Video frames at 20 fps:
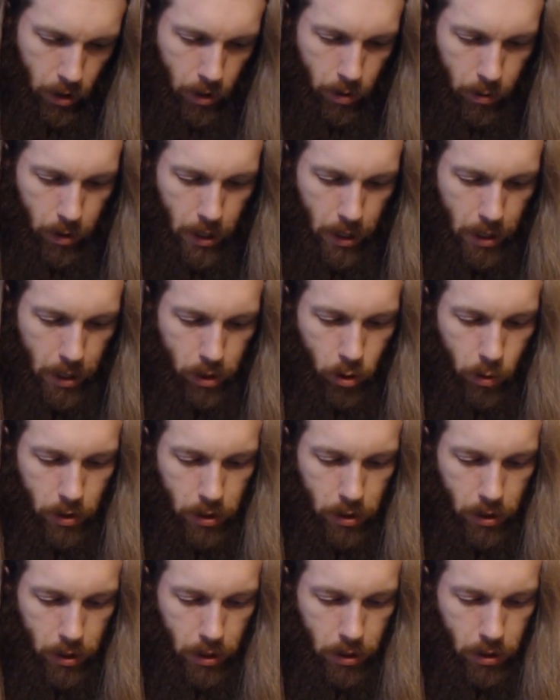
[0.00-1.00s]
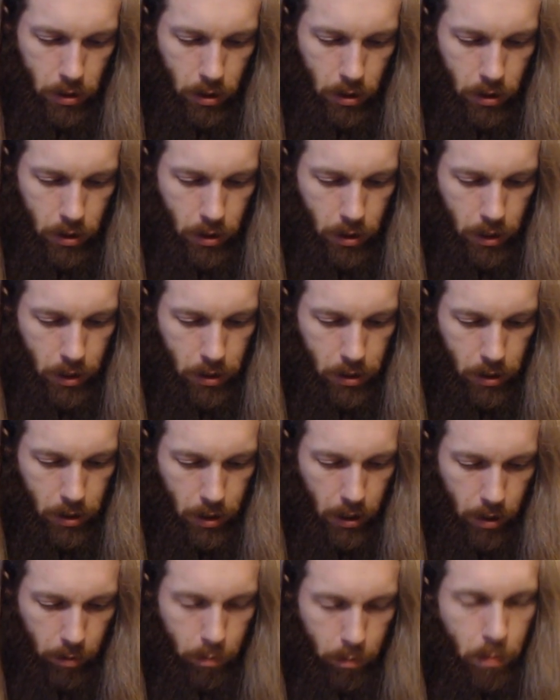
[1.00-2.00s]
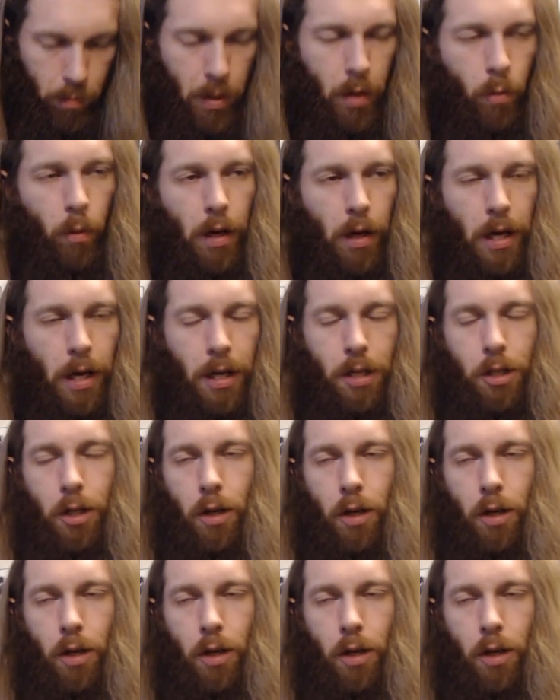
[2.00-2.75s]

But yeah, so it's a nice like mid-range.